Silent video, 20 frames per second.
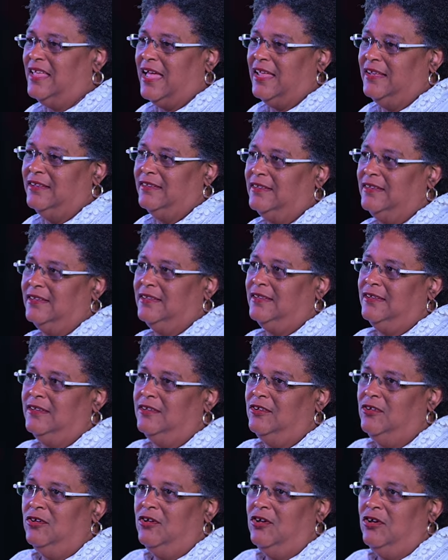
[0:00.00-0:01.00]
that
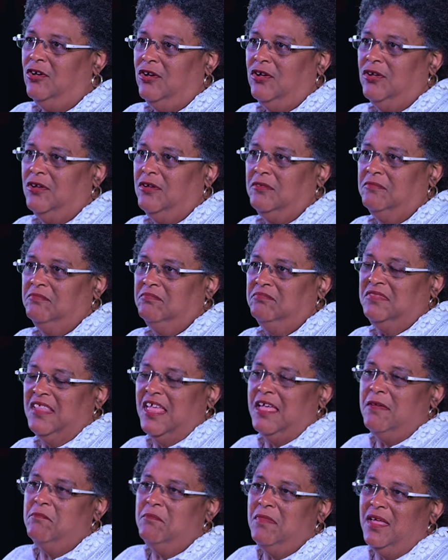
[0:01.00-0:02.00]

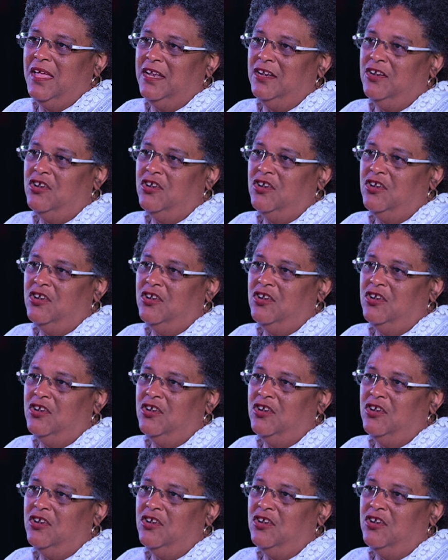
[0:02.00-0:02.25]
they may